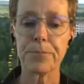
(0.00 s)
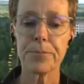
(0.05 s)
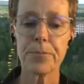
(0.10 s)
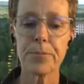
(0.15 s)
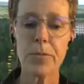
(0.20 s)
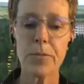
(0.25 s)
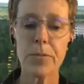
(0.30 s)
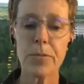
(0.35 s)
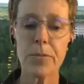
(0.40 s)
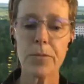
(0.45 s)

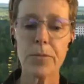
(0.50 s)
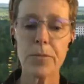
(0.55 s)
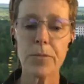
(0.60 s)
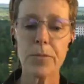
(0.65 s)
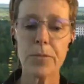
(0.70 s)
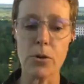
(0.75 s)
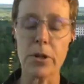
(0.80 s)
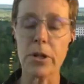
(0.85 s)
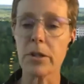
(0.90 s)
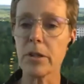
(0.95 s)

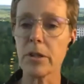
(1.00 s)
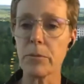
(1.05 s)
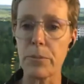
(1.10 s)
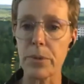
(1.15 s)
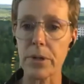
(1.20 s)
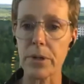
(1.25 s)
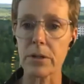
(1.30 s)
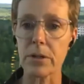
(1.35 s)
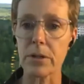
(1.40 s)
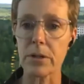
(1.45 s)
historically
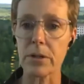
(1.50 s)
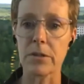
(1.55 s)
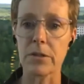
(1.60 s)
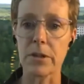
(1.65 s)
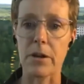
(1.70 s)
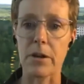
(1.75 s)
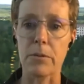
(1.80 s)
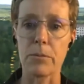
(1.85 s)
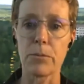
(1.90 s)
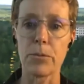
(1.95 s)
built
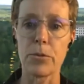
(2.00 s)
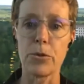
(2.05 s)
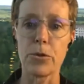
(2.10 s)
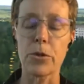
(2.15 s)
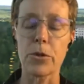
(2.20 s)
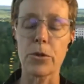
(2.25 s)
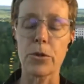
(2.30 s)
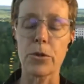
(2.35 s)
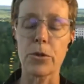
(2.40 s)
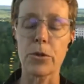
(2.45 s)

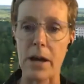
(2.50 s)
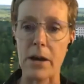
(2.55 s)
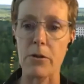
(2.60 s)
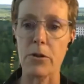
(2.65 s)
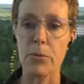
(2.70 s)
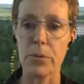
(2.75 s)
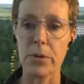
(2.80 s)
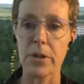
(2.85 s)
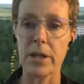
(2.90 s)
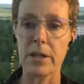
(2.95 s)
nuclear
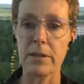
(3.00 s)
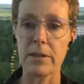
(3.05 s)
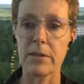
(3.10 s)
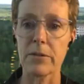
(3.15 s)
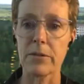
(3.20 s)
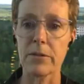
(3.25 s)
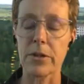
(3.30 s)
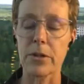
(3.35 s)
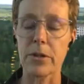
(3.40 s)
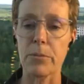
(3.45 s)
power plants,
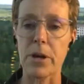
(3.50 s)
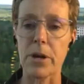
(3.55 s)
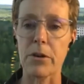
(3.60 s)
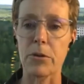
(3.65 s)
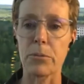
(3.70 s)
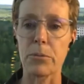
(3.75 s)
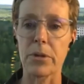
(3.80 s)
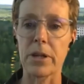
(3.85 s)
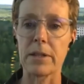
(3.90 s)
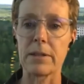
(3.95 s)
civilian power
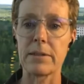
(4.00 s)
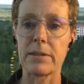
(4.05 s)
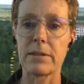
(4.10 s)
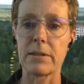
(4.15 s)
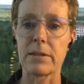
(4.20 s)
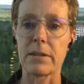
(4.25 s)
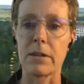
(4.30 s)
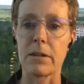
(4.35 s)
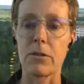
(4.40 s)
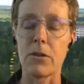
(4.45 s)
plants
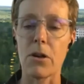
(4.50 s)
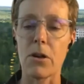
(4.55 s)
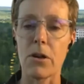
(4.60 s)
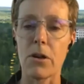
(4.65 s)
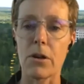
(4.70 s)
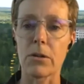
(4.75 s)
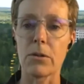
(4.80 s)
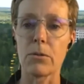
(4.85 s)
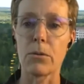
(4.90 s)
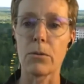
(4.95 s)

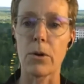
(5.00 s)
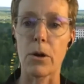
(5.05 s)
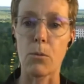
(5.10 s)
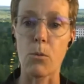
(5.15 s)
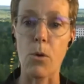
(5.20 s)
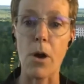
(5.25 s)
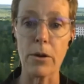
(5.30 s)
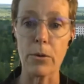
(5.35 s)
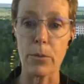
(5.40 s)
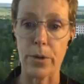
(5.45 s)
along
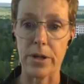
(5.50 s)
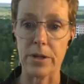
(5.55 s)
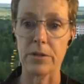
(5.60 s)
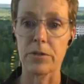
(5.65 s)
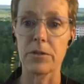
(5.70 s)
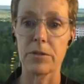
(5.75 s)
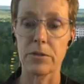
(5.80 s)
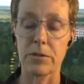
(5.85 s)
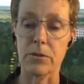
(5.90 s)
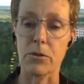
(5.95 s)

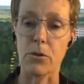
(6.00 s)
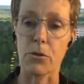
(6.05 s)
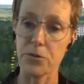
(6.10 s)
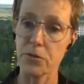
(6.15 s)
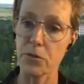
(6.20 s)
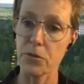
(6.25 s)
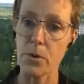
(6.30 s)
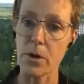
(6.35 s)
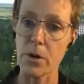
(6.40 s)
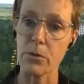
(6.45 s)
waterways,
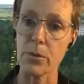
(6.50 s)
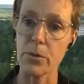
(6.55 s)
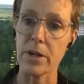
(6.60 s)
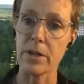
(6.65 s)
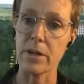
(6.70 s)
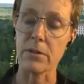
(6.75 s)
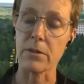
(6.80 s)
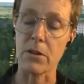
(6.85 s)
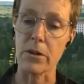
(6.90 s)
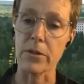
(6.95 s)
coastal
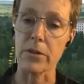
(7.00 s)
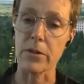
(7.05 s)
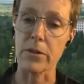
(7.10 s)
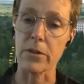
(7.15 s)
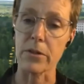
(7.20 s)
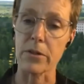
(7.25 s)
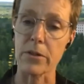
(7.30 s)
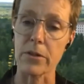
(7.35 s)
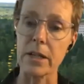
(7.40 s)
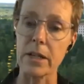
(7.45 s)
waterways along the
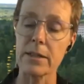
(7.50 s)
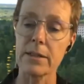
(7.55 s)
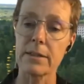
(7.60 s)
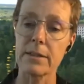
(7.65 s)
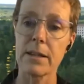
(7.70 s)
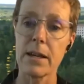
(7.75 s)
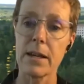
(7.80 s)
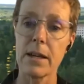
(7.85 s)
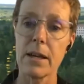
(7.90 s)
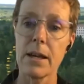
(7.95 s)
Great Lakes.
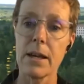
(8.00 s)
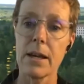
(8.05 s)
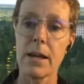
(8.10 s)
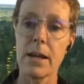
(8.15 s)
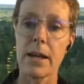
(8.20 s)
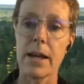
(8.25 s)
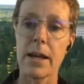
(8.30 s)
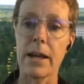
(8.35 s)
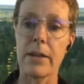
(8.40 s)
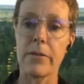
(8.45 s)

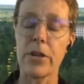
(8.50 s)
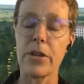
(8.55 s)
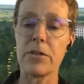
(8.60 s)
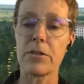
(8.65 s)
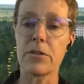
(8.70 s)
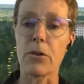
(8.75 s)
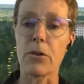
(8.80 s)
And these are